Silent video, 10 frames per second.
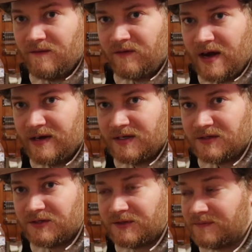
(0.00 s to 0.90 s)
of
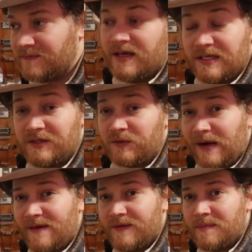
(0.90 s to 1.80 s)
Raiders is
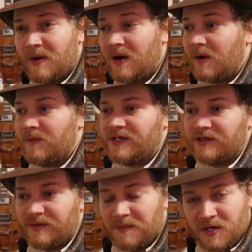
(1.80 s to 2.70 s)
Raven bar, which
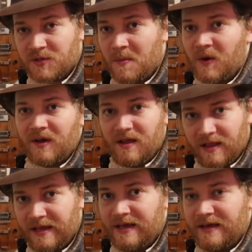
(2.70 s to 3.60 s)
is a much more
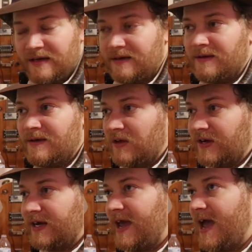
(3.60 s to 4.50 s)
clean
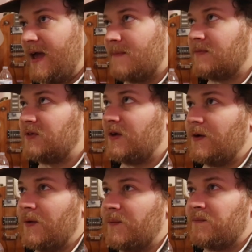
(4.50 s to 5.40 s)
looking hat,
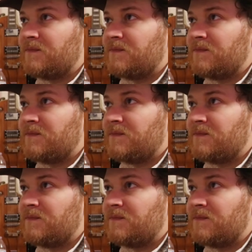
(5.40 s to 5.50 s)
so